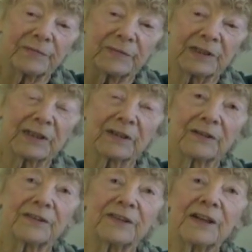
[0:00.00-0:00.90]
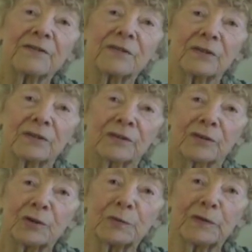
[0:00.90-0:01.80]
little central
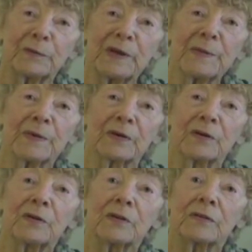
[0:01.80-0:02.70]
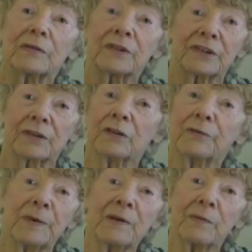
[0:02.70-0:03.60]
group of people
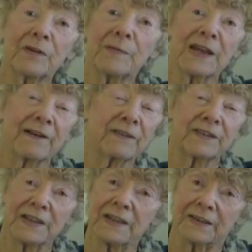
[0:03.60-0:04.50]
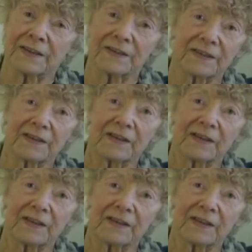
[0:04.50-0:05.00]
who've been with me ever since.